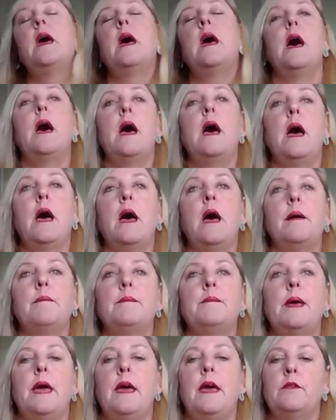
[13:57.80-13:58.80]

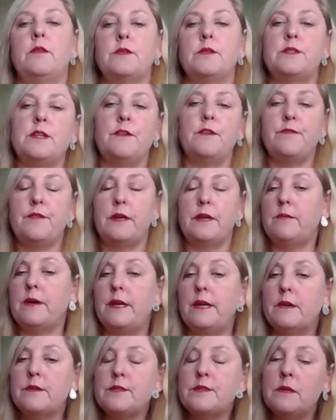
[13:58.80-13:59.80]
And also for
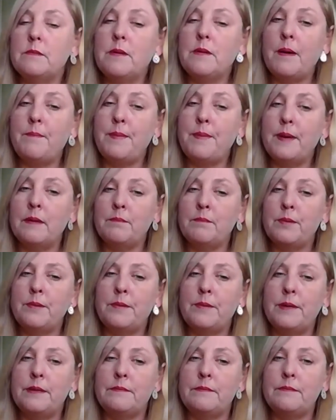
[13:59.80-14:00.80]
anyone else who might be
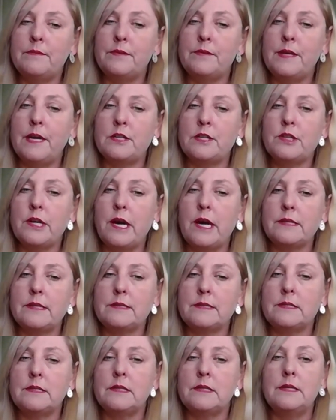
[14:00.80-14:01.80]
employed through that
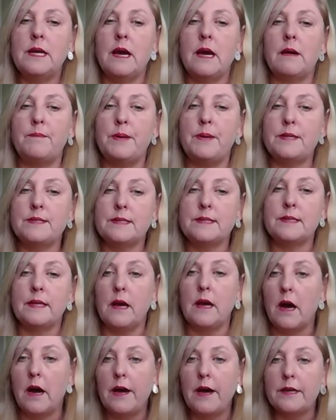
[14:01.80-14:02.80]
trust. Now, personally,
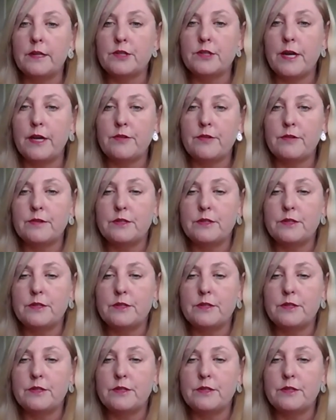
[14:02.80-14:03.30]
I trade through a